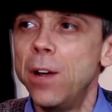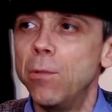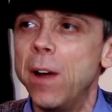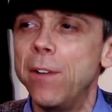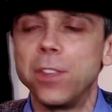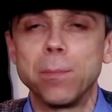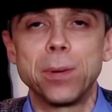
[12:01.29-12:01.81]

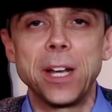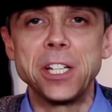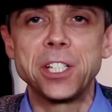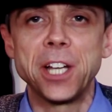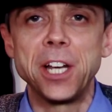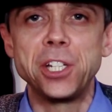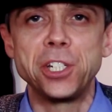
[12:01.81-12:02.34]
Whether the
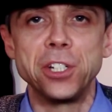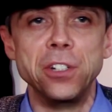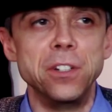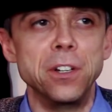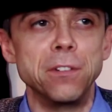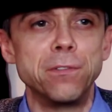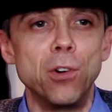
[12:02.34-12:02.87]

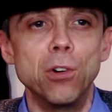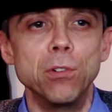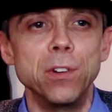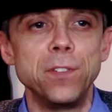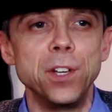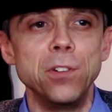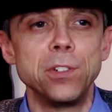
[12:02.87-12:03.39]
PlayStation 4
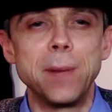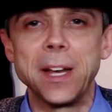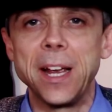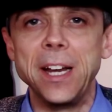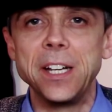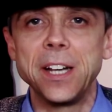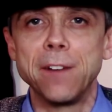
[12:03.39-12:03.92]
reviews
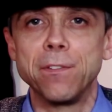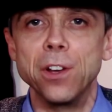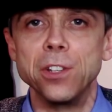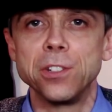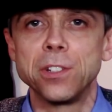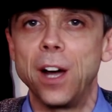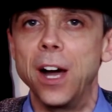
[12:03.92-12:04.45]
make any
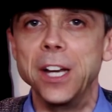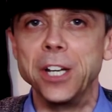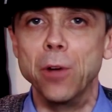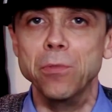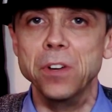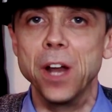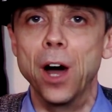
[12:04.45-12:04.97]
difference, I
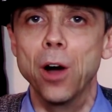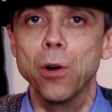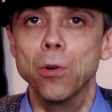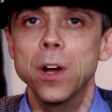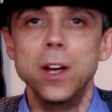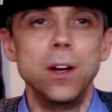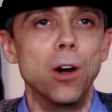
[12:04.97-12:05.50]
don't
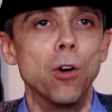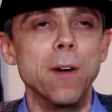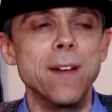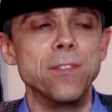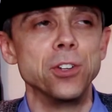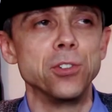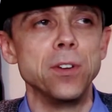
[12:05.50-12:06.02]
know. Or
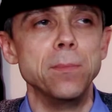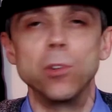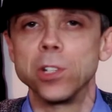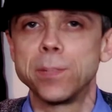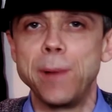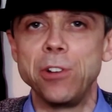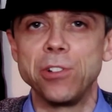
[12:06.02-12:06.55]
whether doing
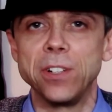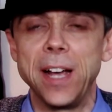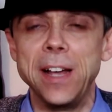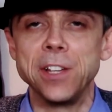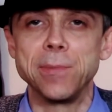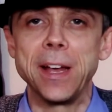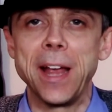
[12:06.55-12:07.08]
more Spectrum
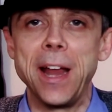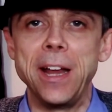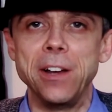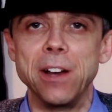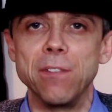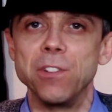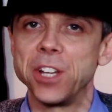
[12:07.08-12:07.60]
games make
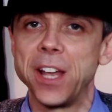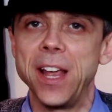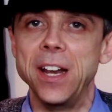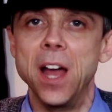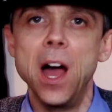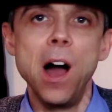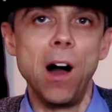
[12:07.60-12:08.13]
any difference
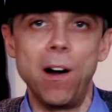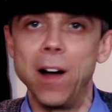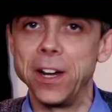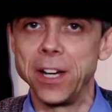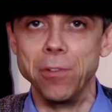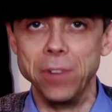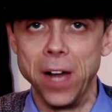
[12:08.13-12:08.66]
again,
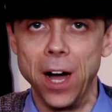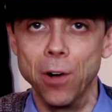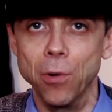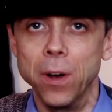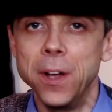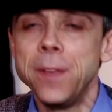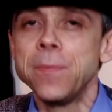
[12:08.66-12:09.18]
I don't
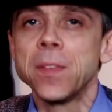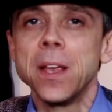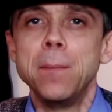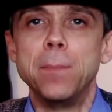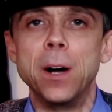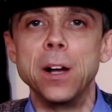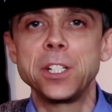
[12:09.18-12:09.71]
know.
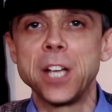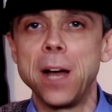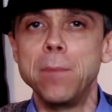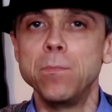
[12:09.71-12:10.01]
But